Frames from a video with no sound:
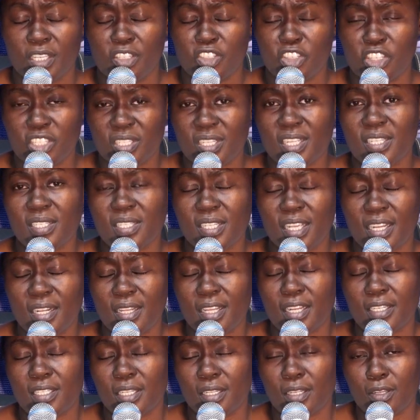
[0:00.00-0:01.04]
Jesus said
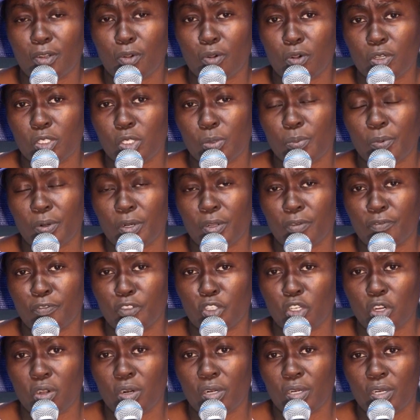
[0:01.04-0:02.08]
that in the Gospel of
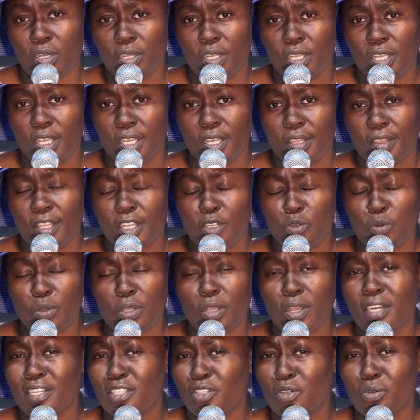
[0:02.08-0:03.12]
John, that we
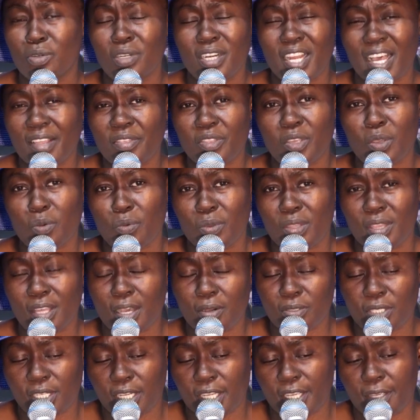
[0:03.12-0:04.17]
can do nothing
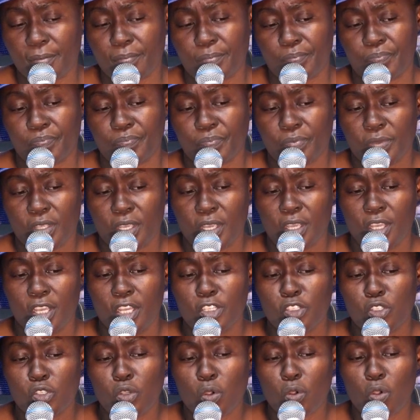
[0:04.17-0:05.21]
without him.
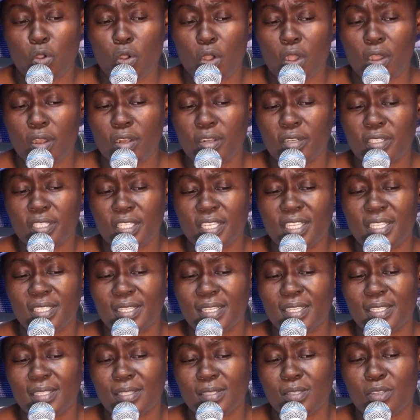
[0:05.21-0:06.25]
So God
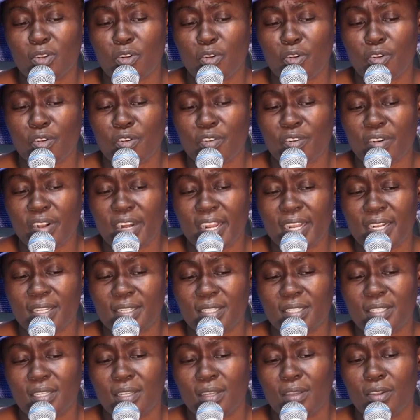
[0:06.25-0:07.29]
is his
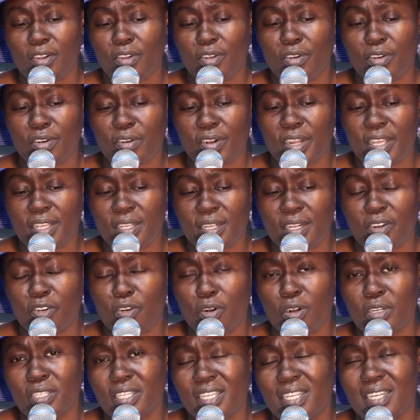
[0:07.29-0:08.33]
God
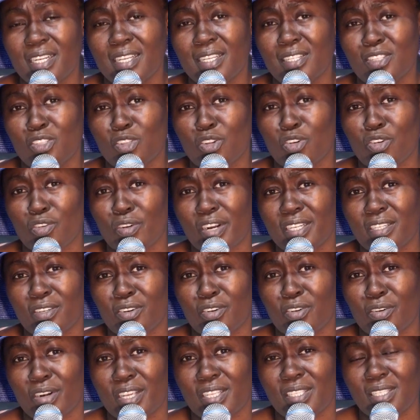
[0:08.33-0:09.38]
in his great
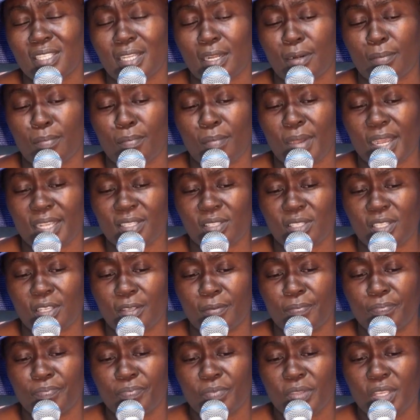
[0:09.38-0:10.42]
grace and
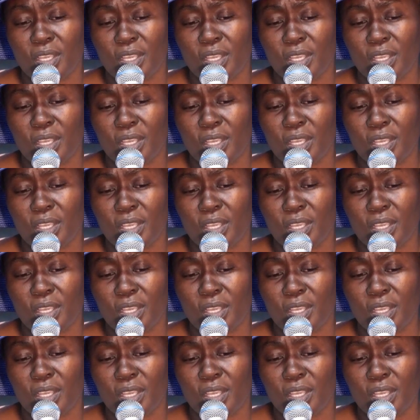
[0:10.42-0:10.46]
mercy.